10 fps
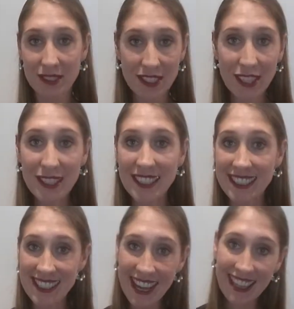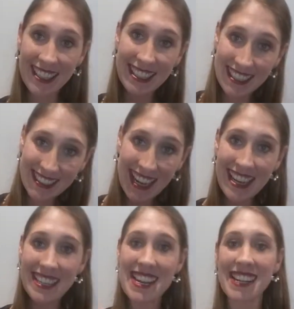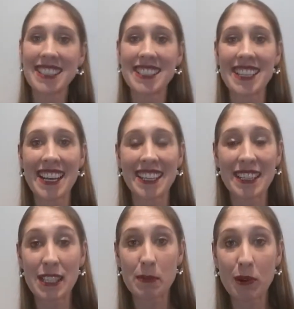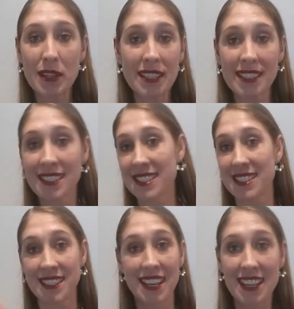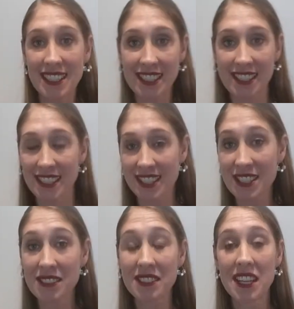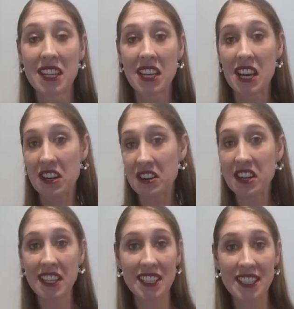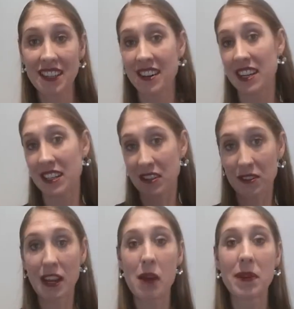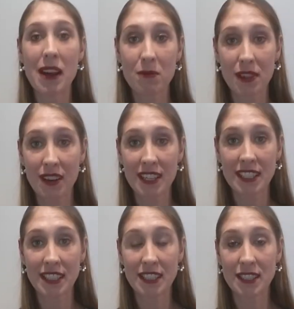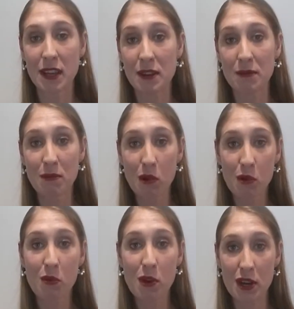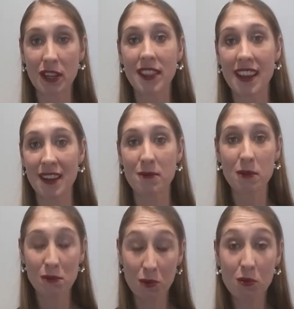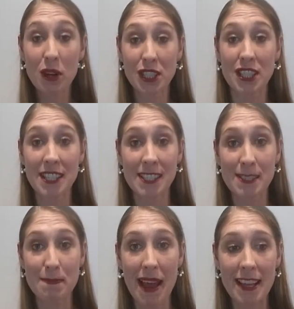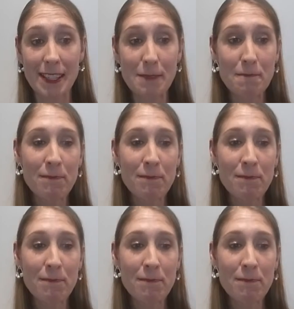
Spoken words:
can't nail it down at this point. Scientists are still agreeing and disagreeing or coming up with ideas. So more work there. We'll watch this space.